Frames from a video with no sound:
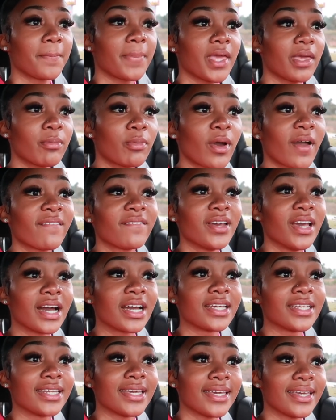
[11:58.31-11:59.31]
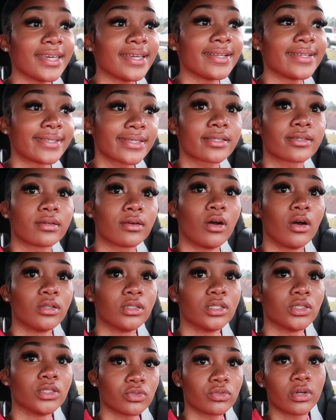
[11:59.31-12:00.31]
people have gotten hit on
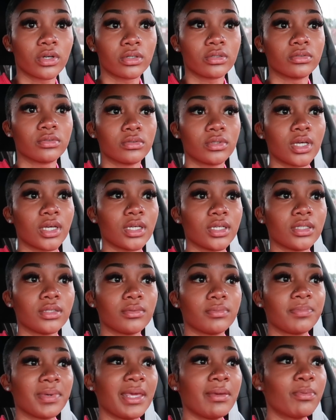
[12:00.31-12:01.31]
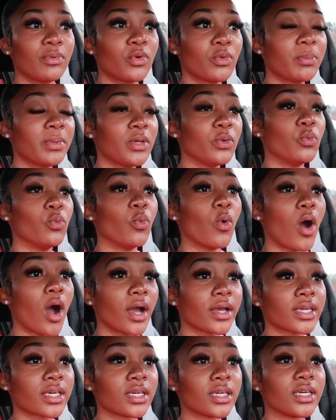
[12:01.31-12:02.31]
road like people be
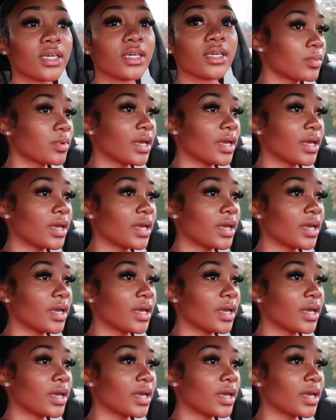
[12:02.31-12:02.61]
walking